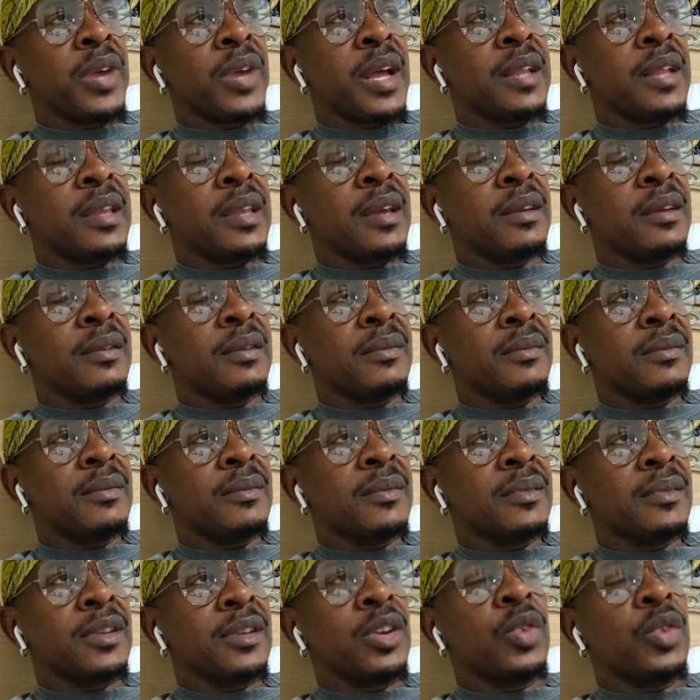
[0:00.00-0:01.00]
take.
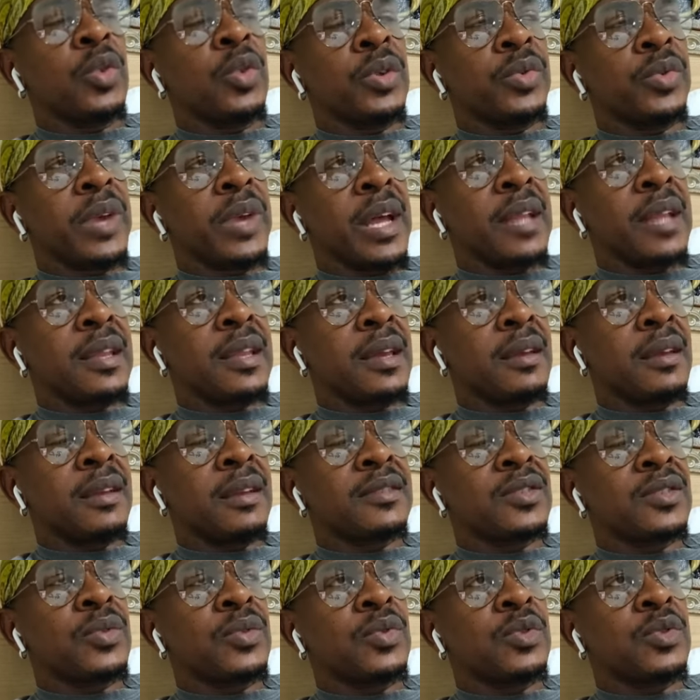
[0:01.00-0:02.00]
The loan we are take,
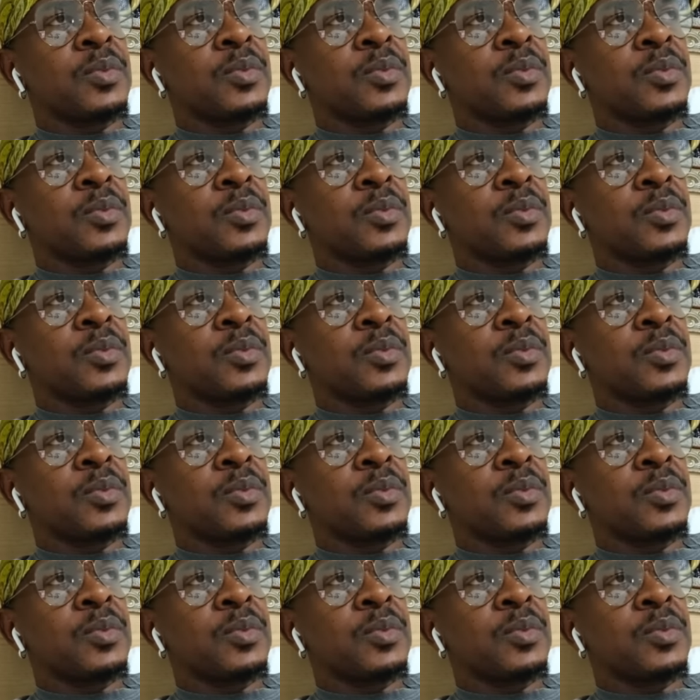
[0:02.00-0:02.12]
excuse me.